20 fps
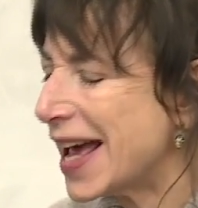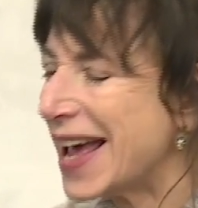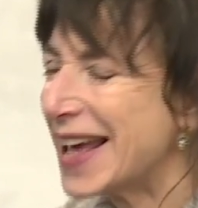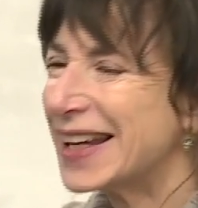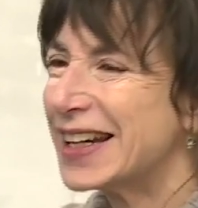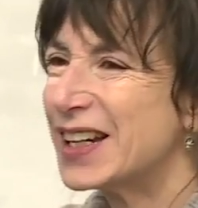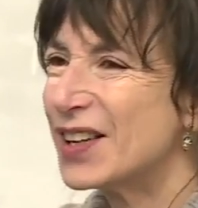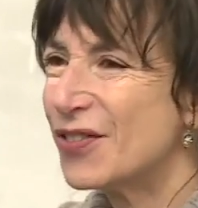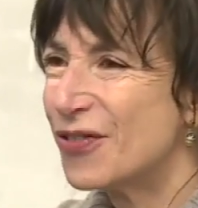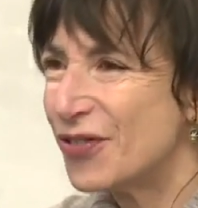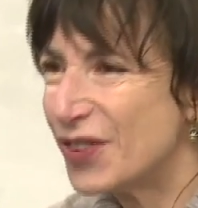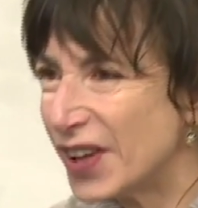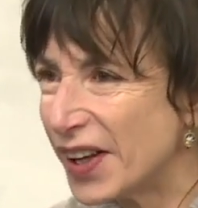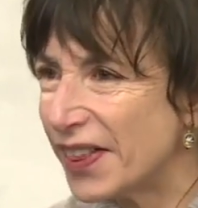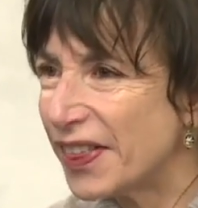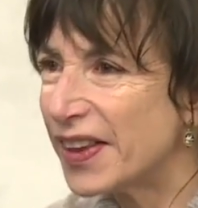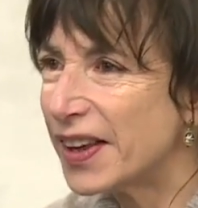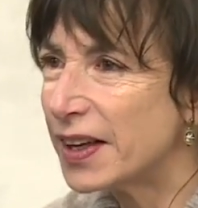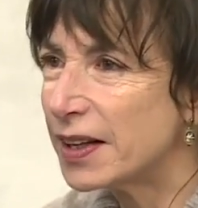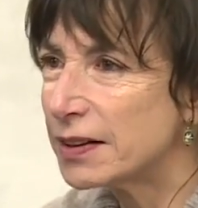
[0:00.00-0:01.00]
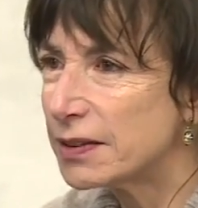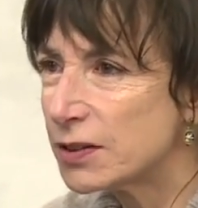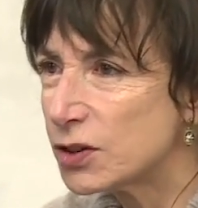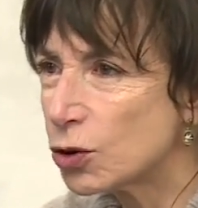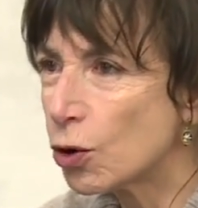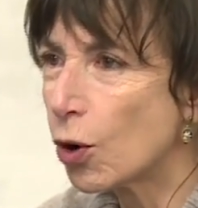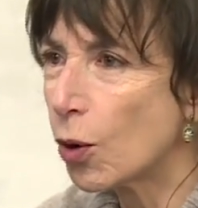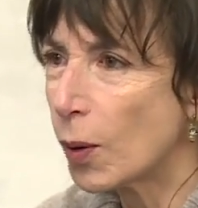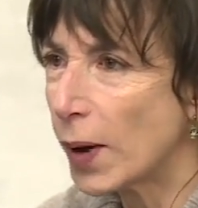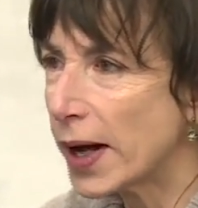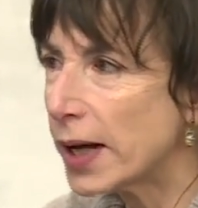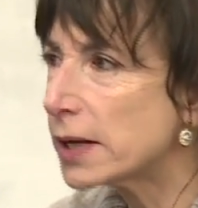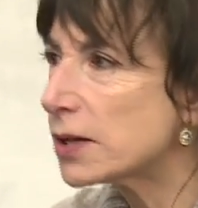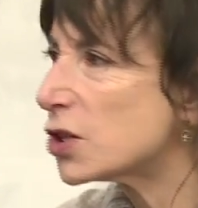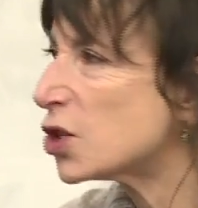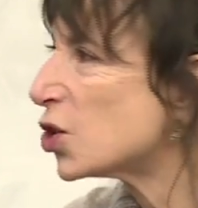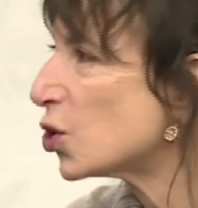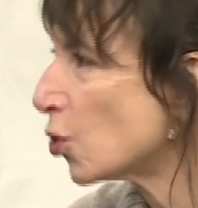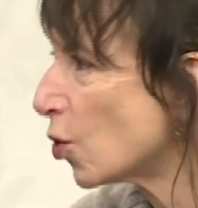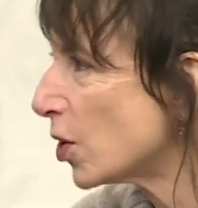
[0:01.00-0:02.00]
and in a filthy doorway, a
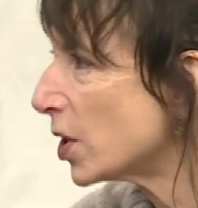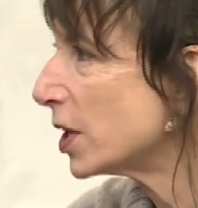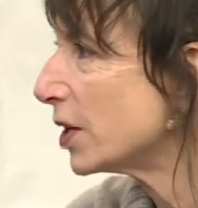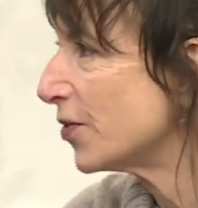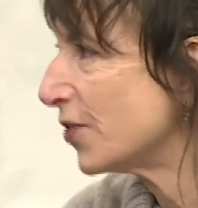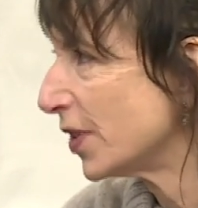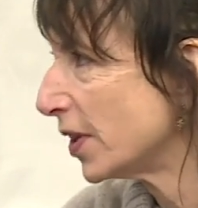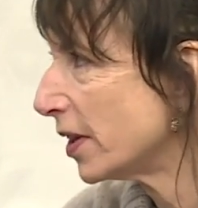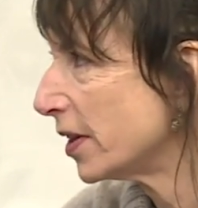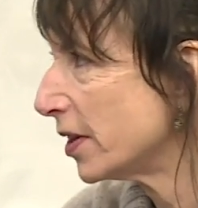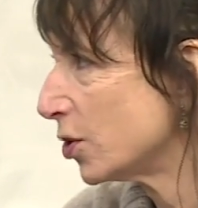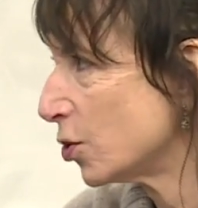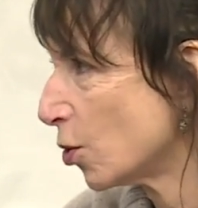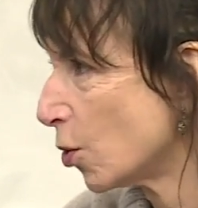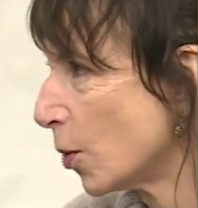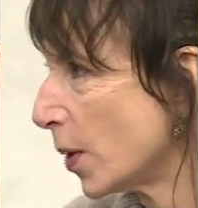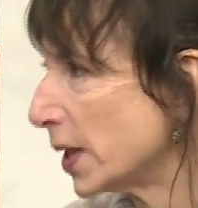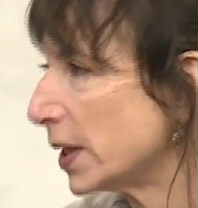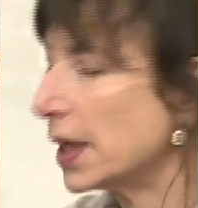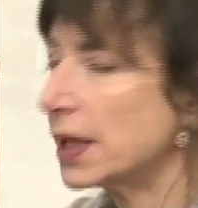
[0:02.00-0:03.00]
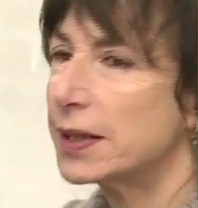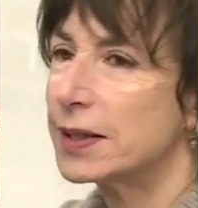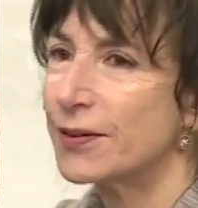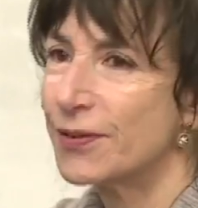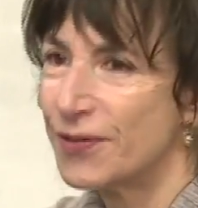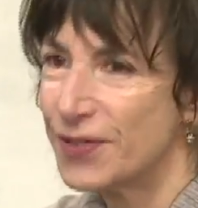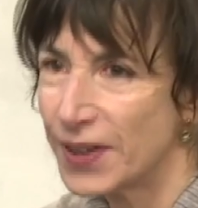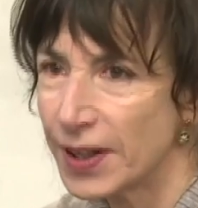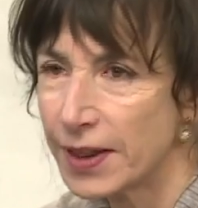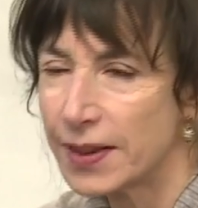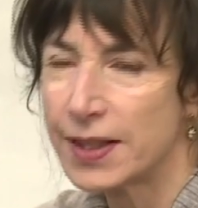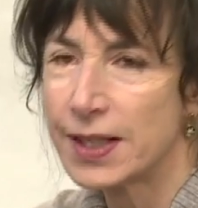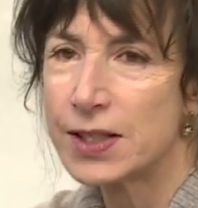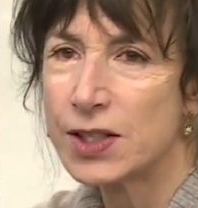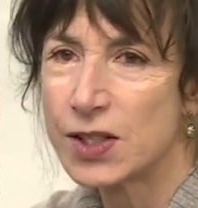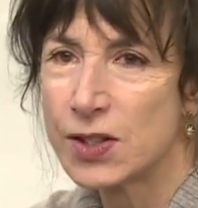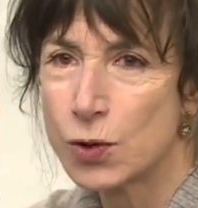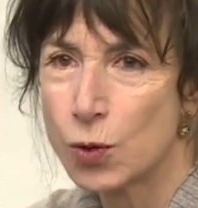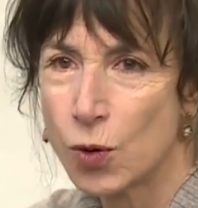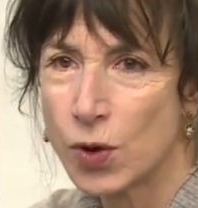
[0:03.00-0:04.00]
sordid, filthy doorway, like the filthy,
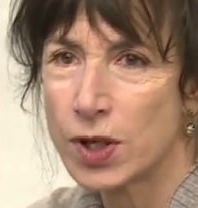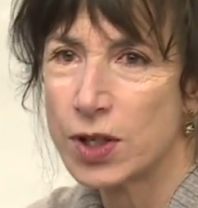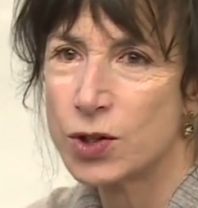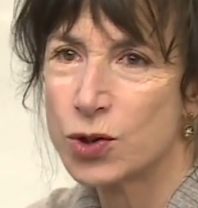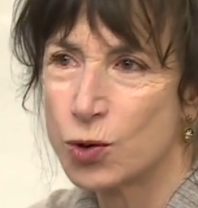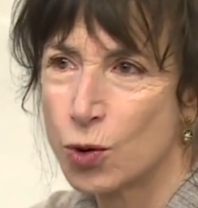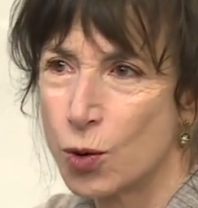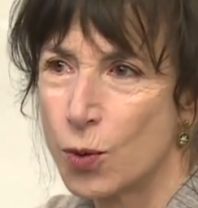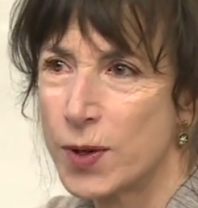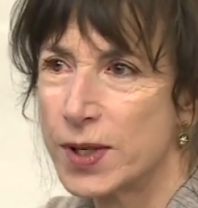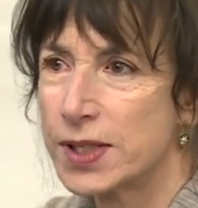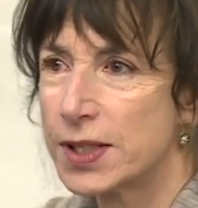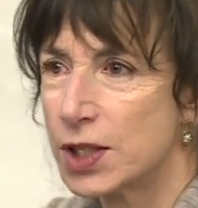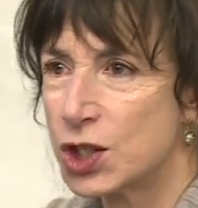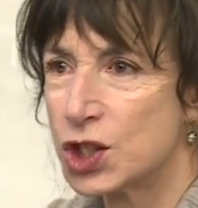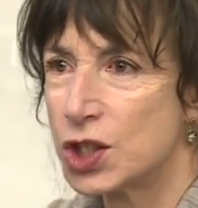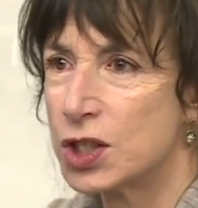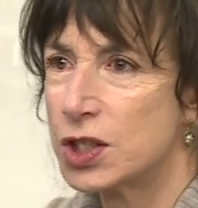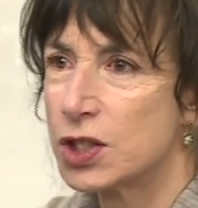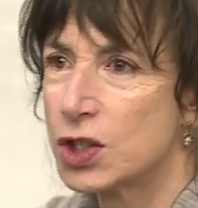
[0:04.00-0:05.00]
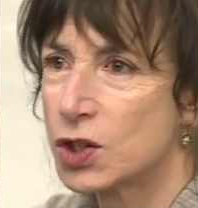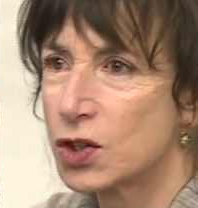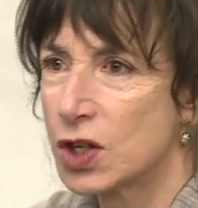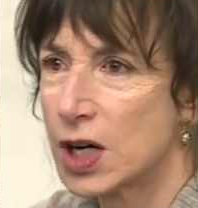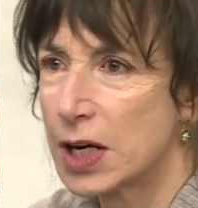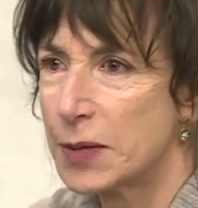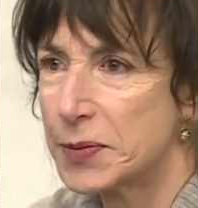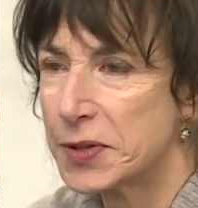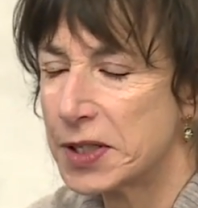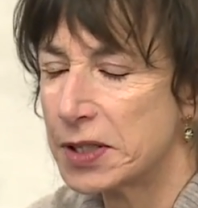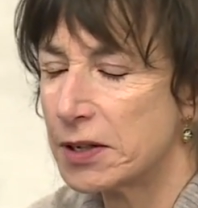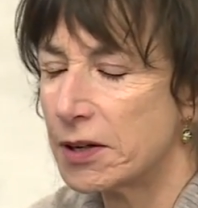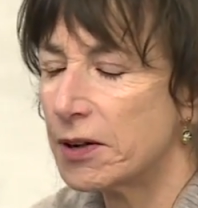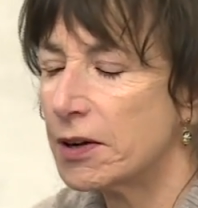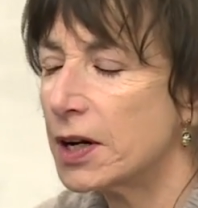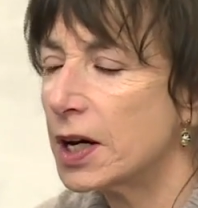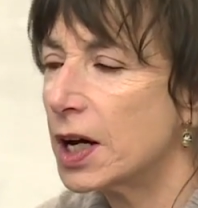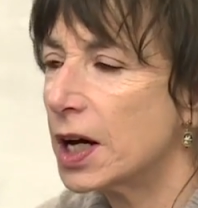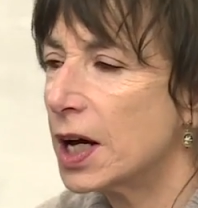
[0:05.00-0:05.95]
sordid doorways that she describes here,